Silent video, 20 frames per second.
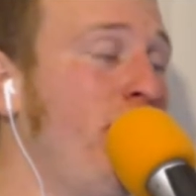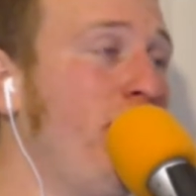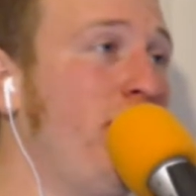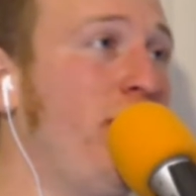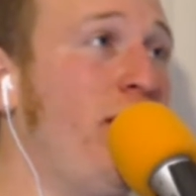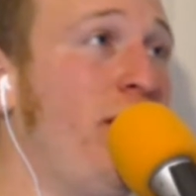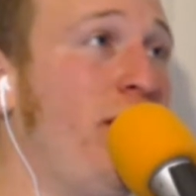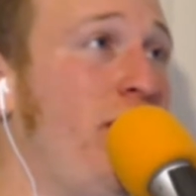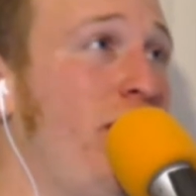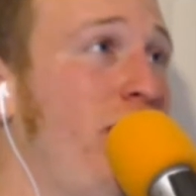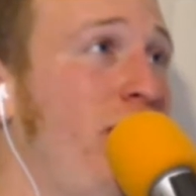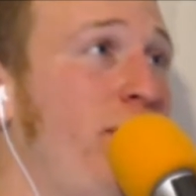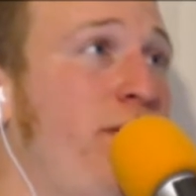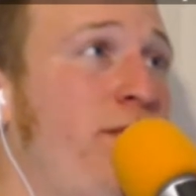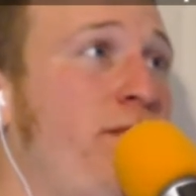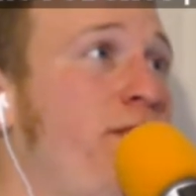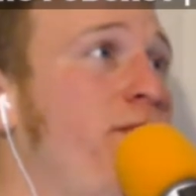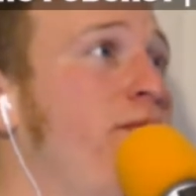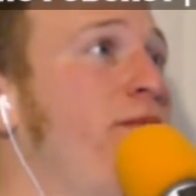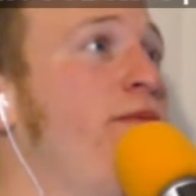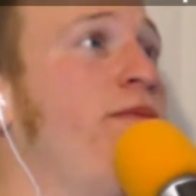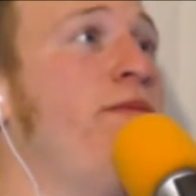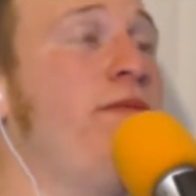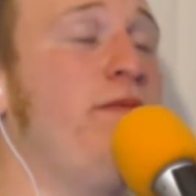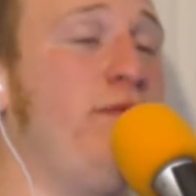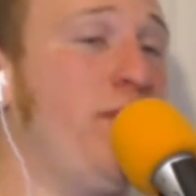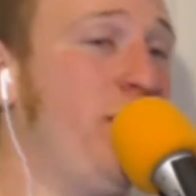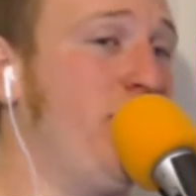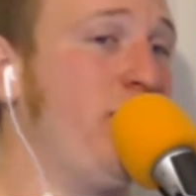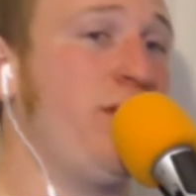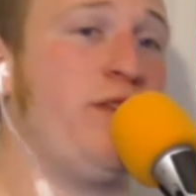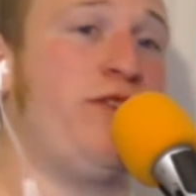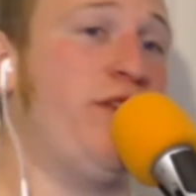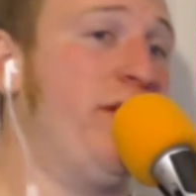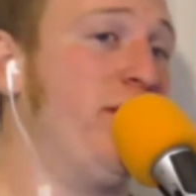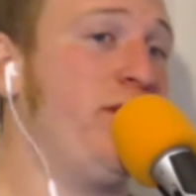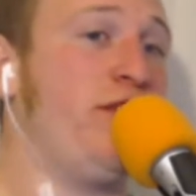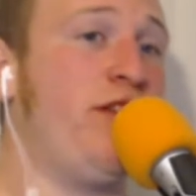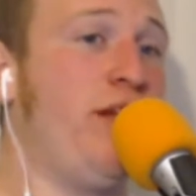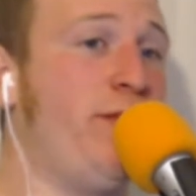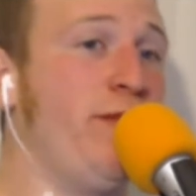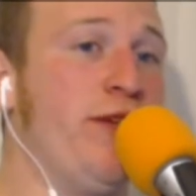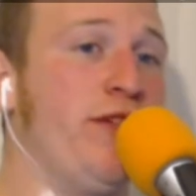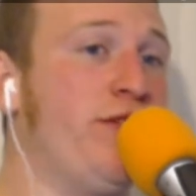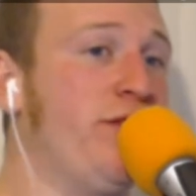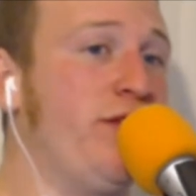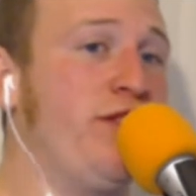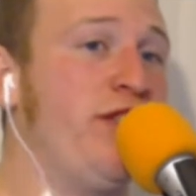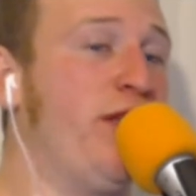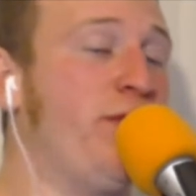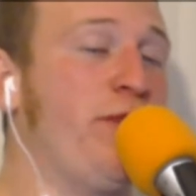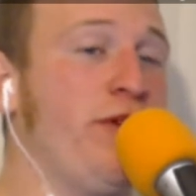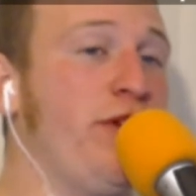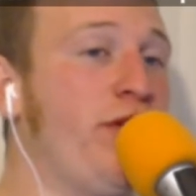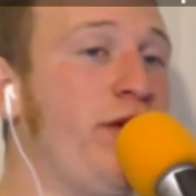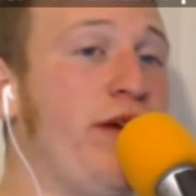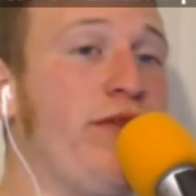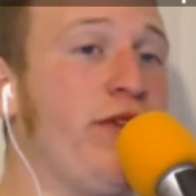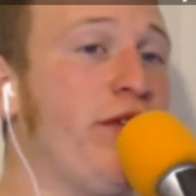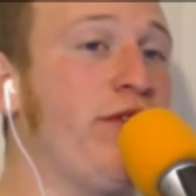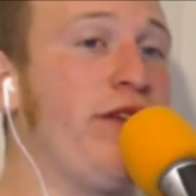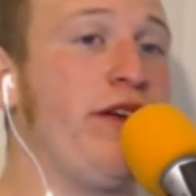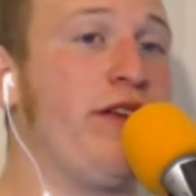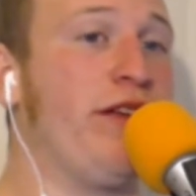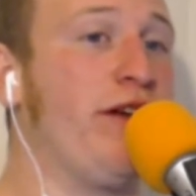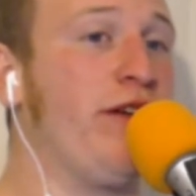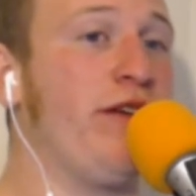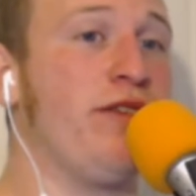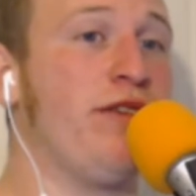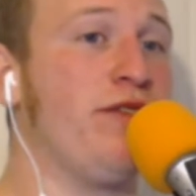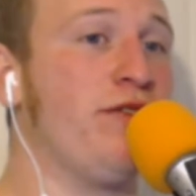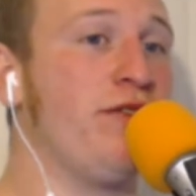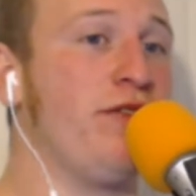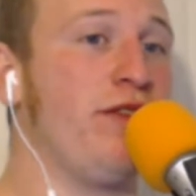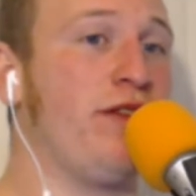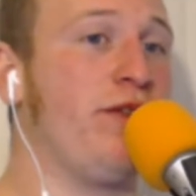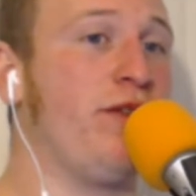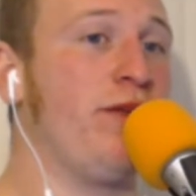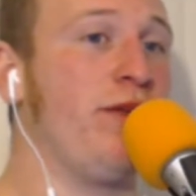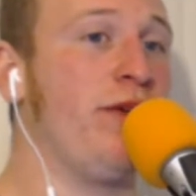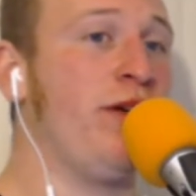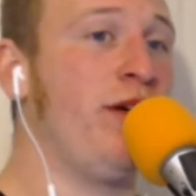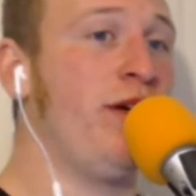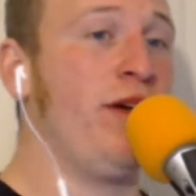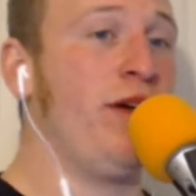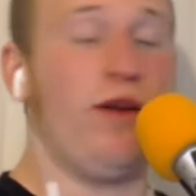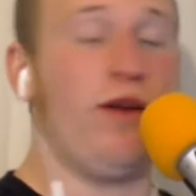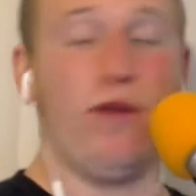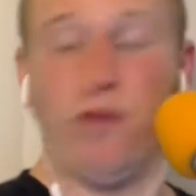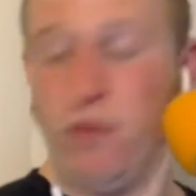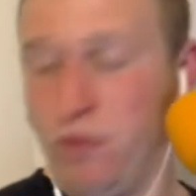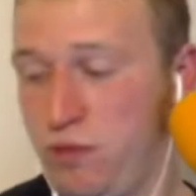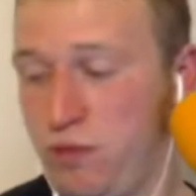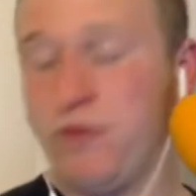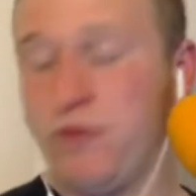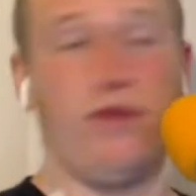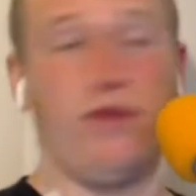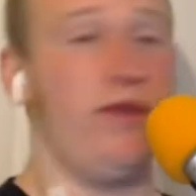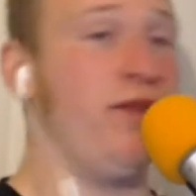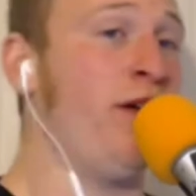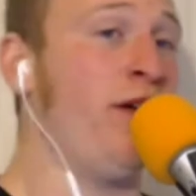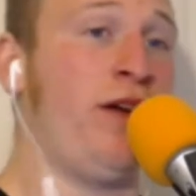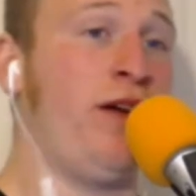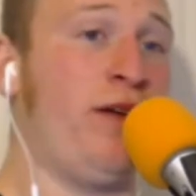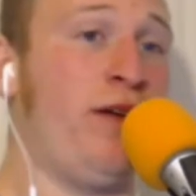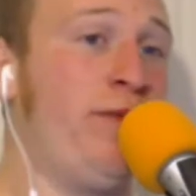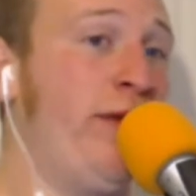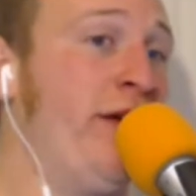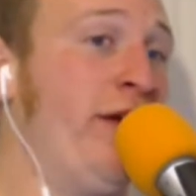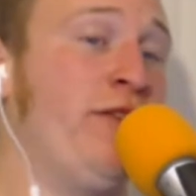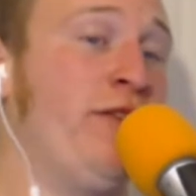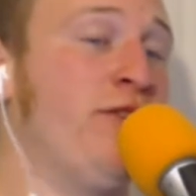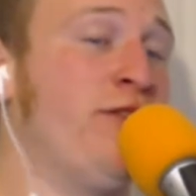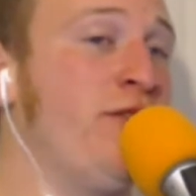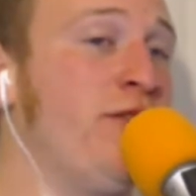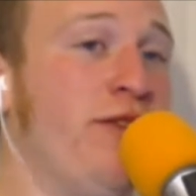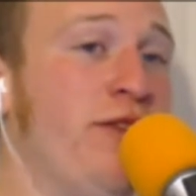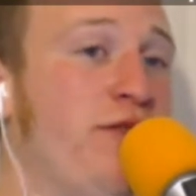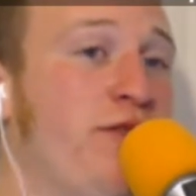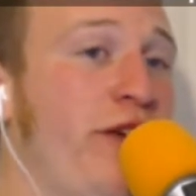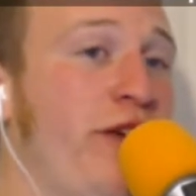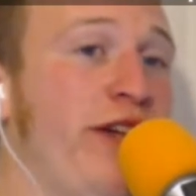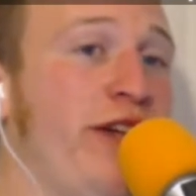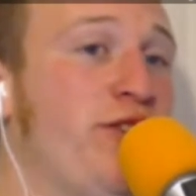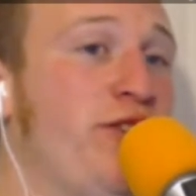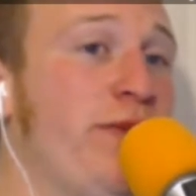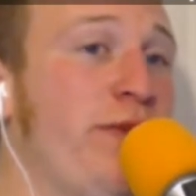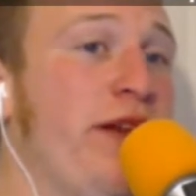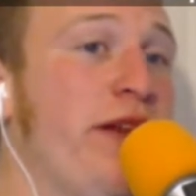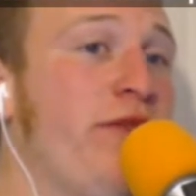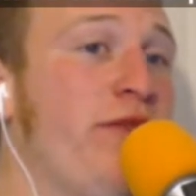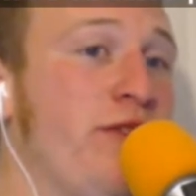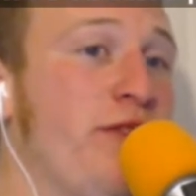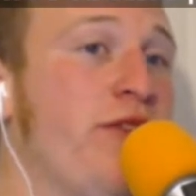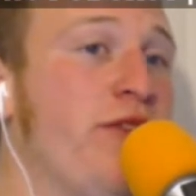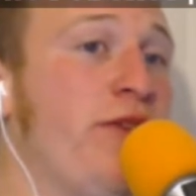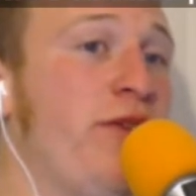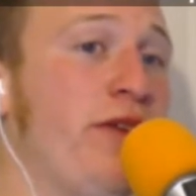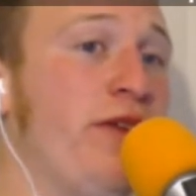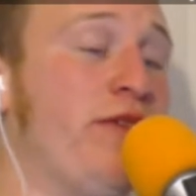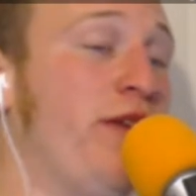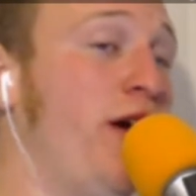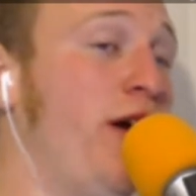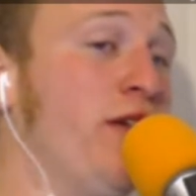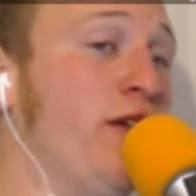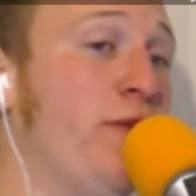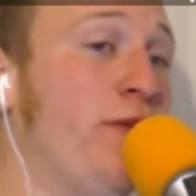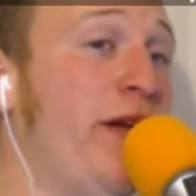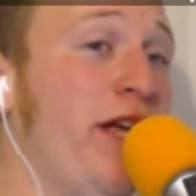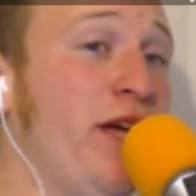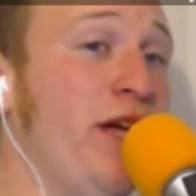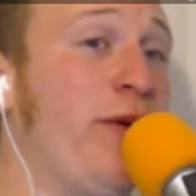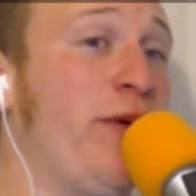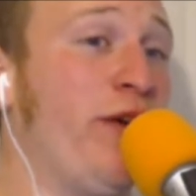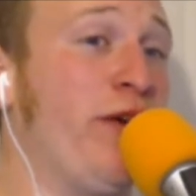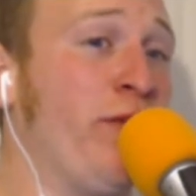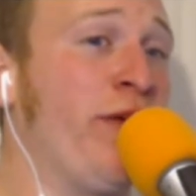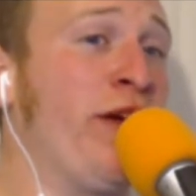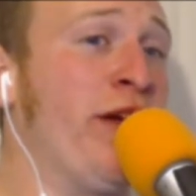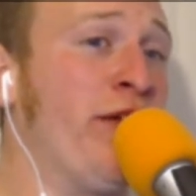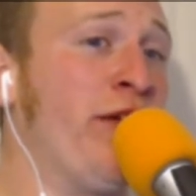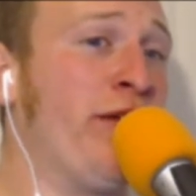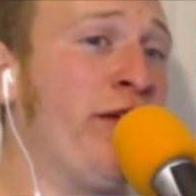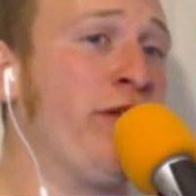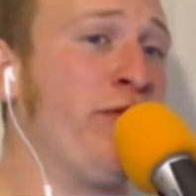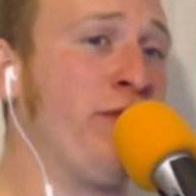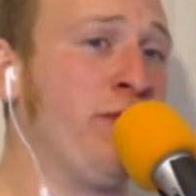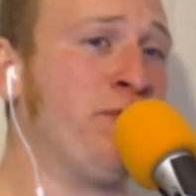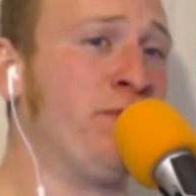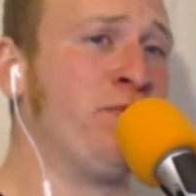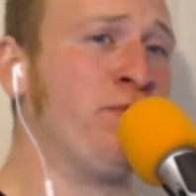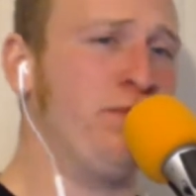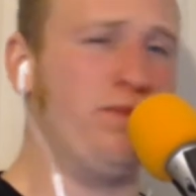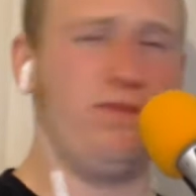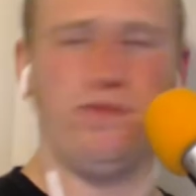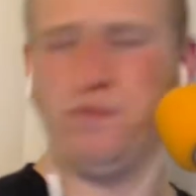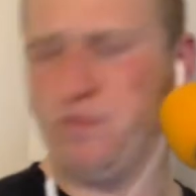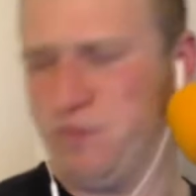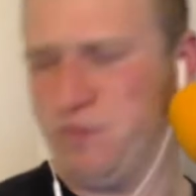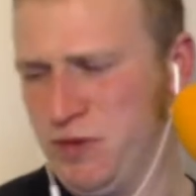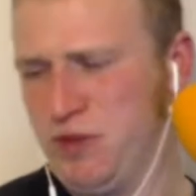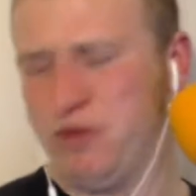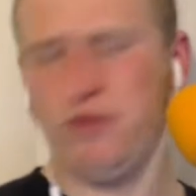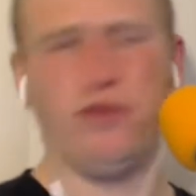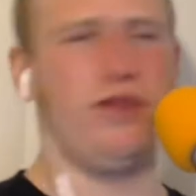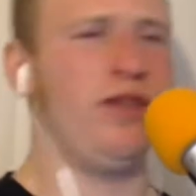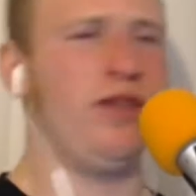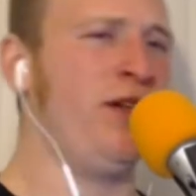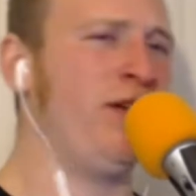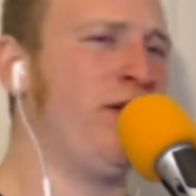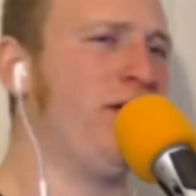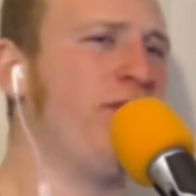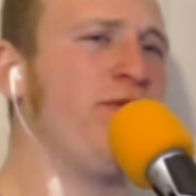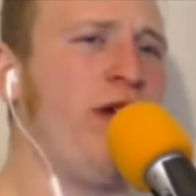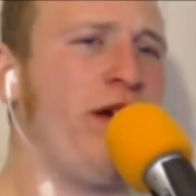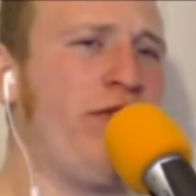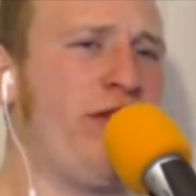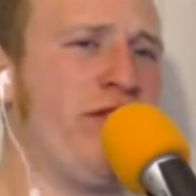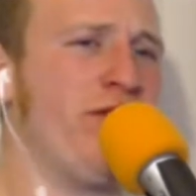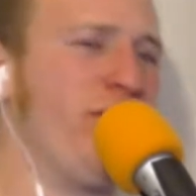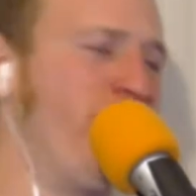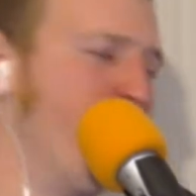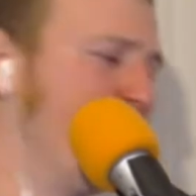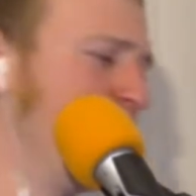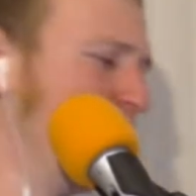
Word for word: Um, it's it's cheap. It's just cheaper to do everything there. So uh, yeah, there's there's financial benefits to it, uh, depending upon where you live, obviously.